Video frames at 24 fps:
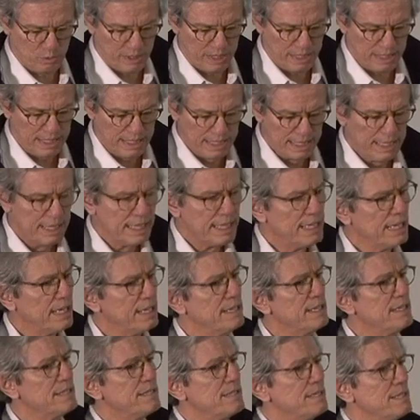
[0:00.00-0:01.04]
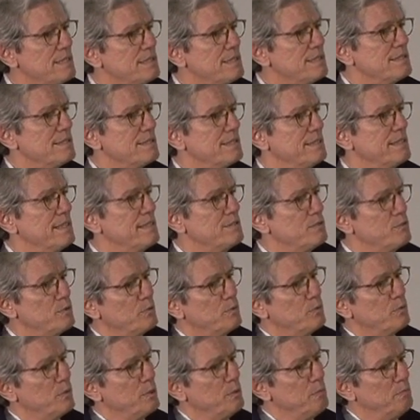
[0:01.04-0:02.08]
way. Now this
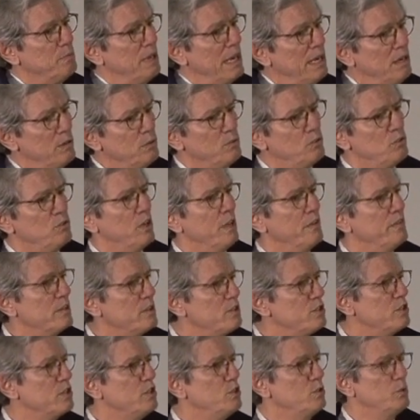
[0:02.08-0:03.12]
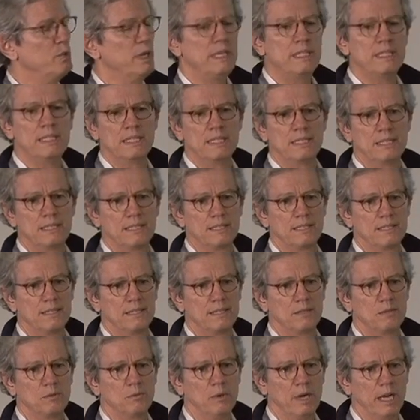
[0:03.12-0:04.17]
rebounds on the G20.
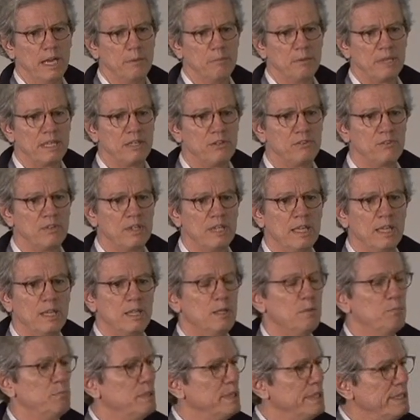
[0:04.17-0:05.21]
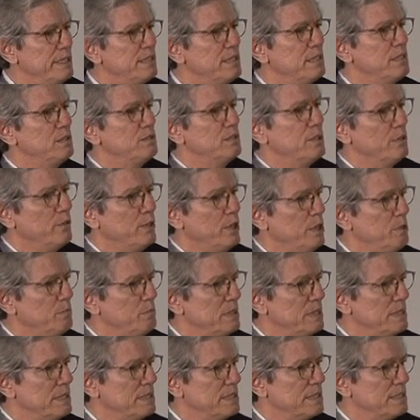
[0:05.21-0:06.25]
Why? Because the political
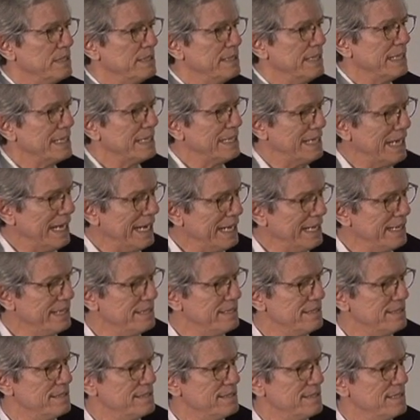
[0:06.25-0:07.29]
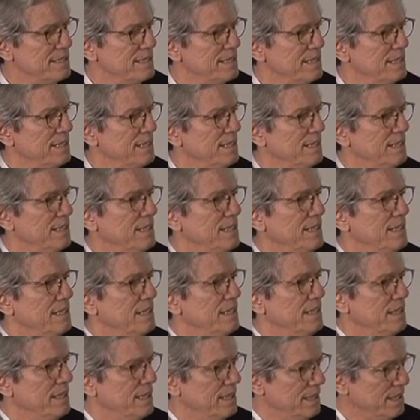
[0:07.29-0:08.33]
agreement that guides
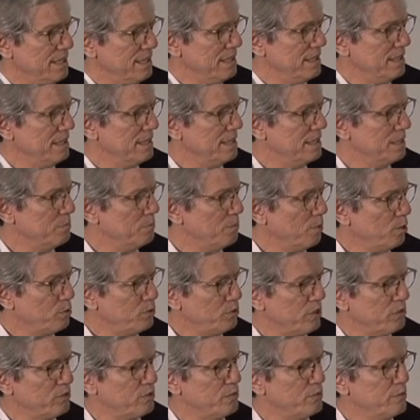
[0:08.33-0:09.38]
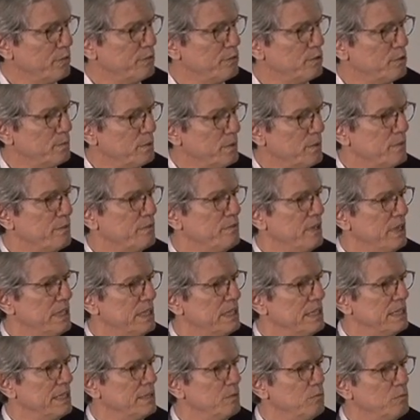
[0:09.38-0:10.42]
the process of reform of the
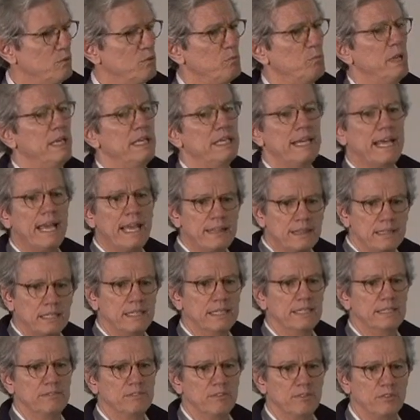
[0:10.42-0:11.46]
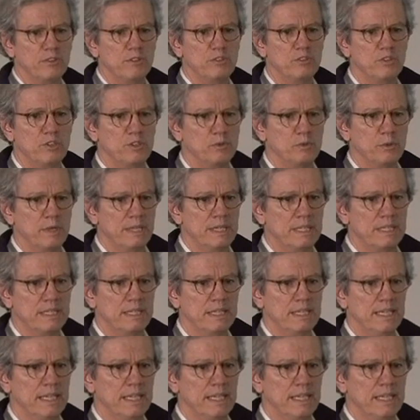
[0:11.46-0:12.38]
fund was made at the level of the G20